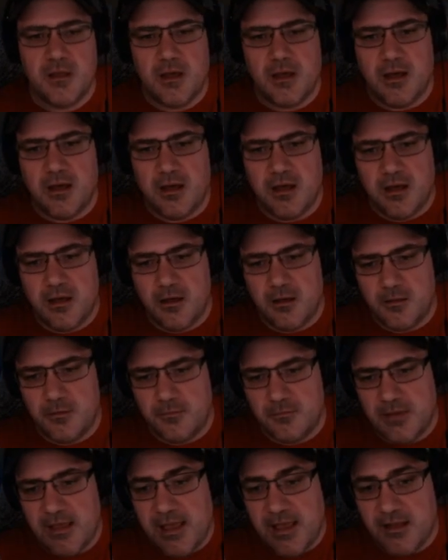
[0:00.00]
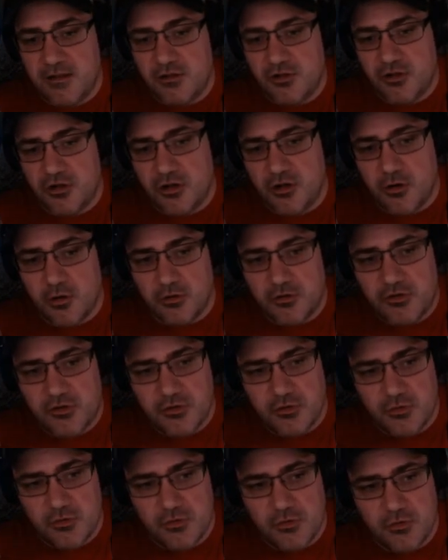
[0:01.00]
And you can go
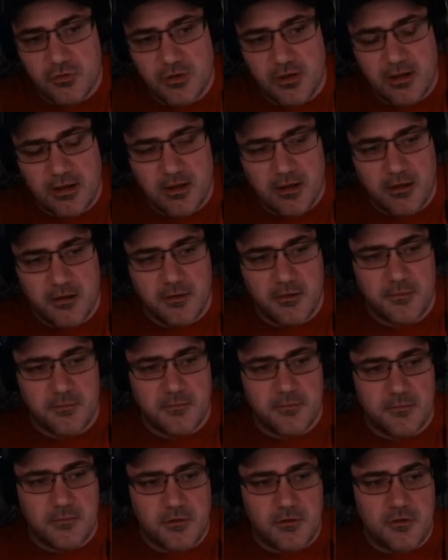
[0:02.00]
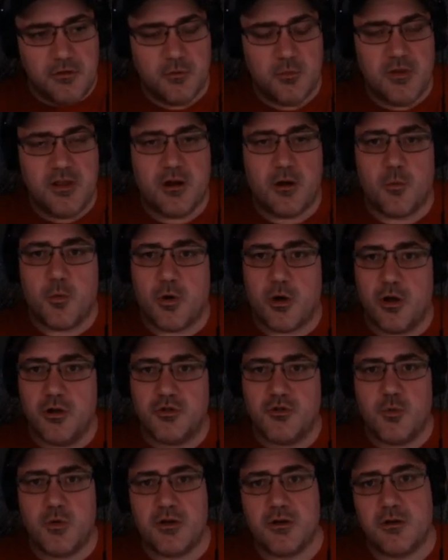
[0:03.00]
to we're on
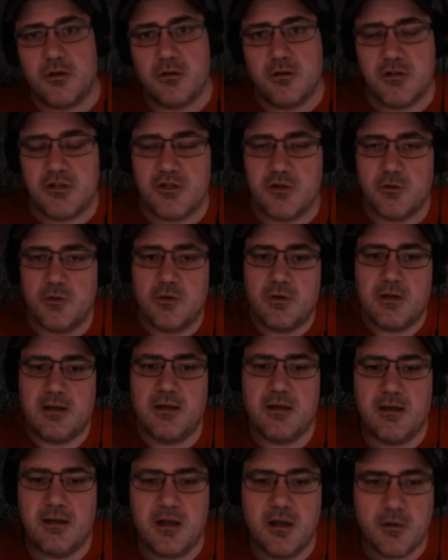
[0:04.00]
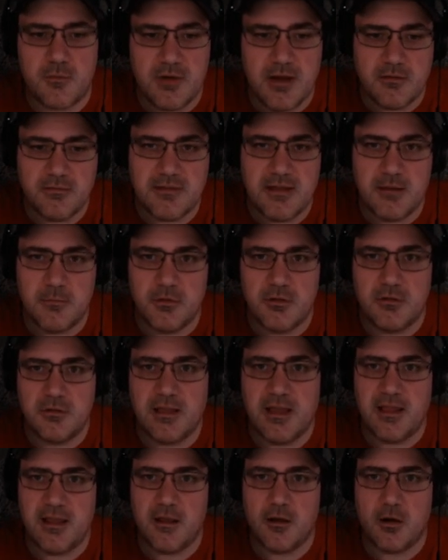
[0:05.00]
Twitter, so a
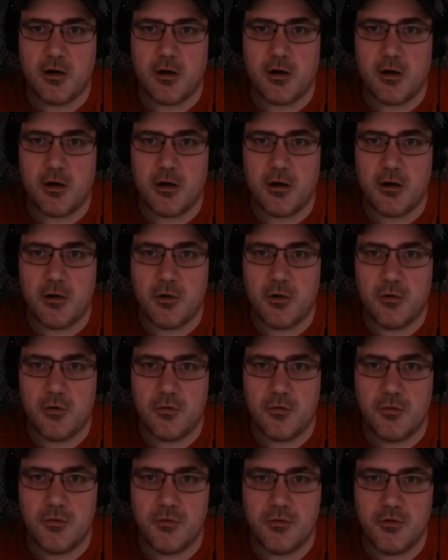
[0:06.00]
roundtable ARROUND